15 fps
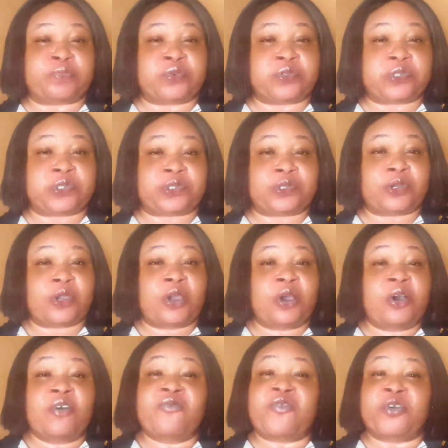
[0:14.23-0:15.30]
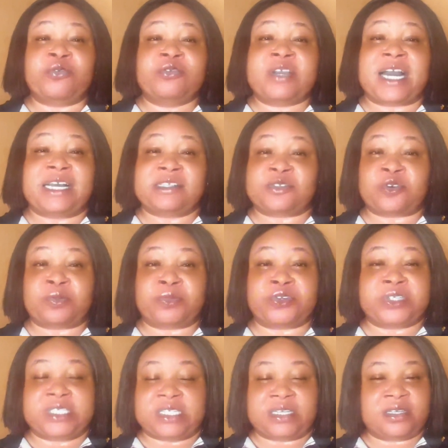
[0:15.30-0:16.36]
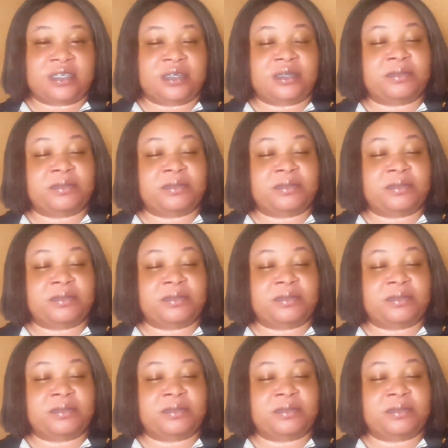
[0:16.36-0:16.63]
post for you guys on Monday.